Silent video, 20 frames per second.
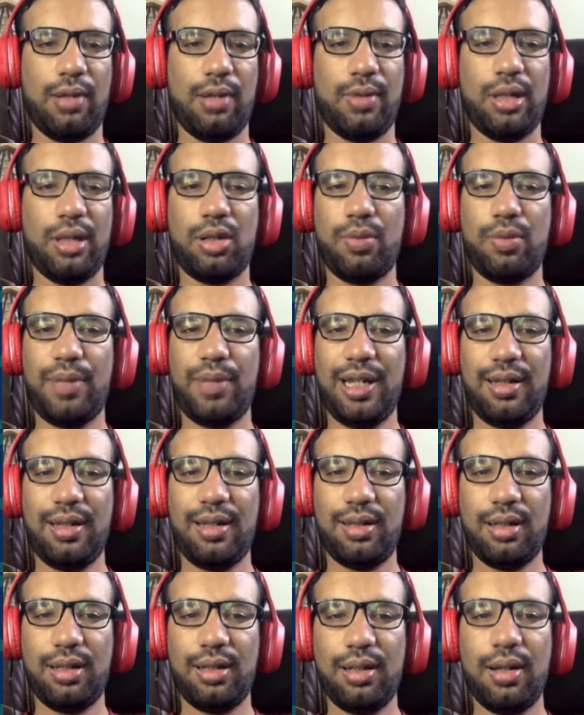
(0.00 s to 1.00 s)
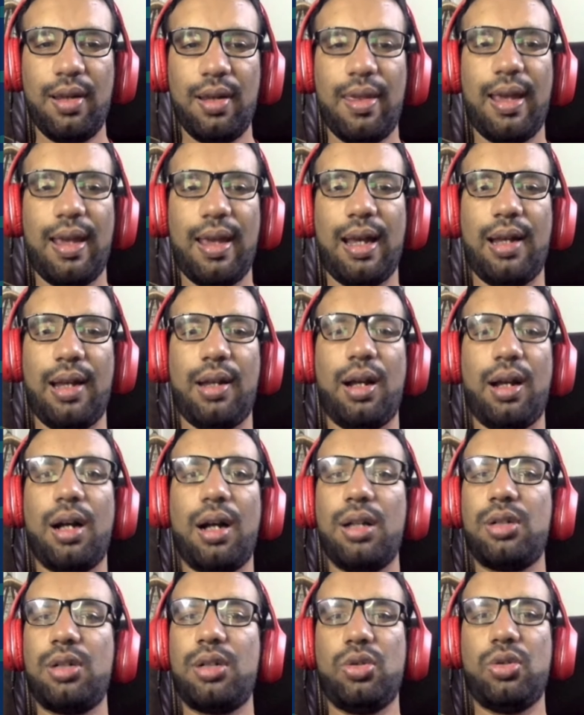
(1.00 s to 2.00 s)
want to place in, and
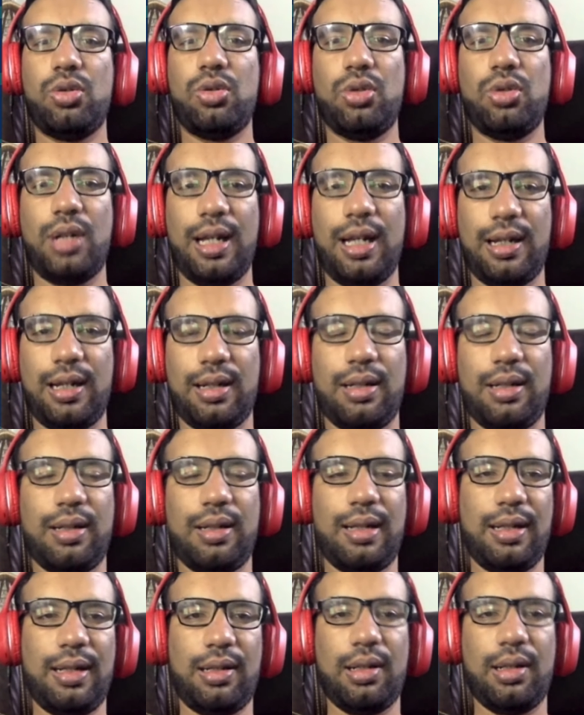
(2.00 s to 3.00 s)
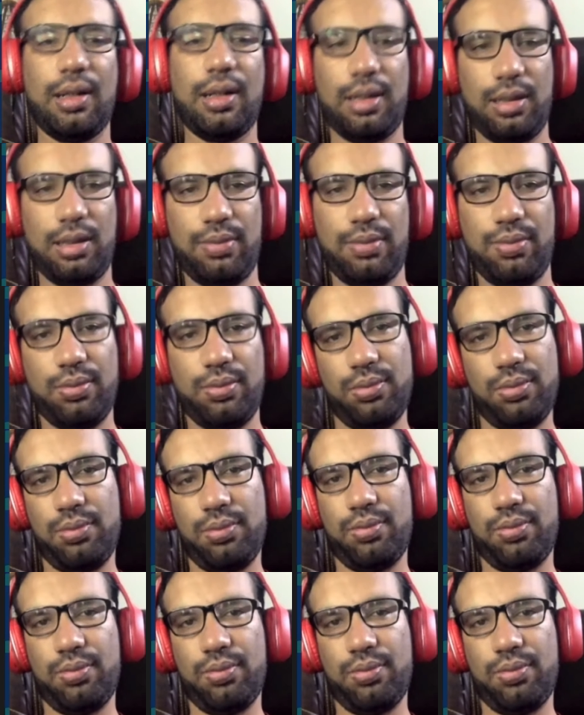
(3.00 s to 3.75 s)
also I can get the